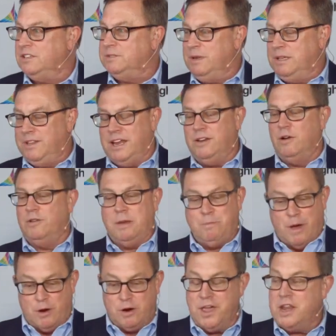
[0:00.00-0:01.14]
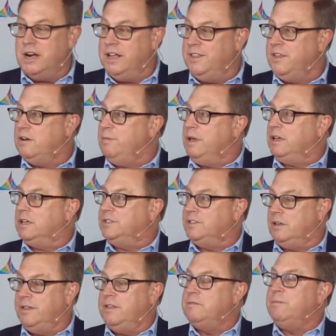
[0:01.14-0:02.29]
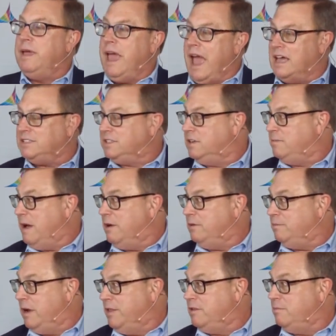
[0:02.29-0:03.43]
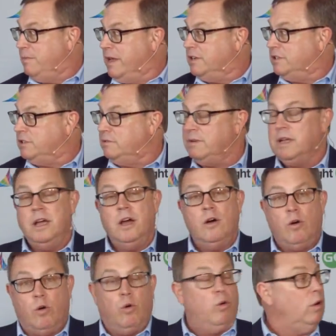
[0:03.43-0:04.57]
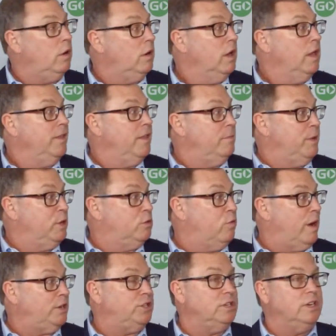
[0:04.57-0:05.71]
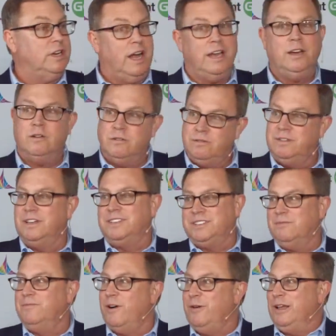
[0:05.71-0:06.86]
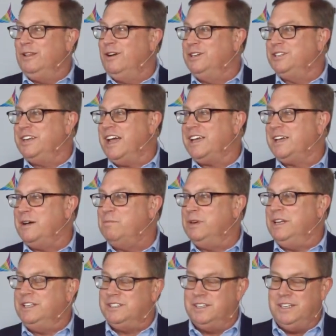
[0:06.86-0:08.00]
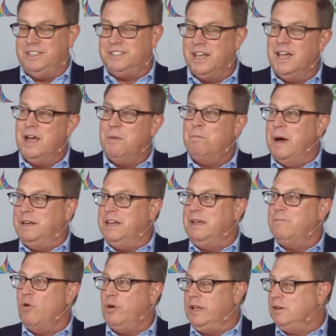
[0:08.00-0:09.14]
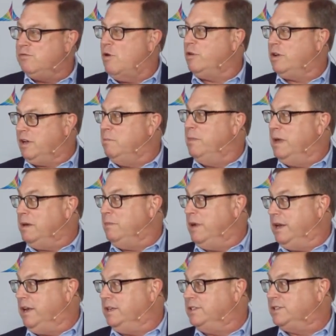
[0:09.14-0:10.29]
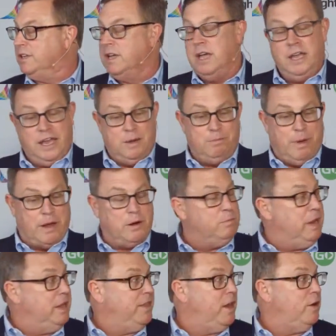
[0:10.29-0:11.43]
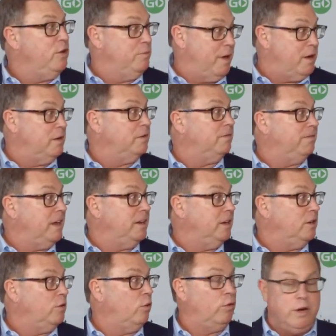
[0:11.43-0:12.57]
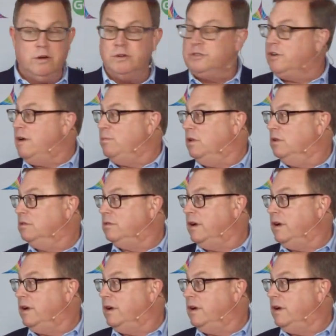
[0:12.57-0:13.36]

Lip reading: meeting, they know they better get it in there because they'll either be asked about it by their manager, or they'll be questioned. And yeah. I know some very large tech companies in these Monday morning, quote, commit meetings, it better be there, you better defend it, or you're in trouble, right?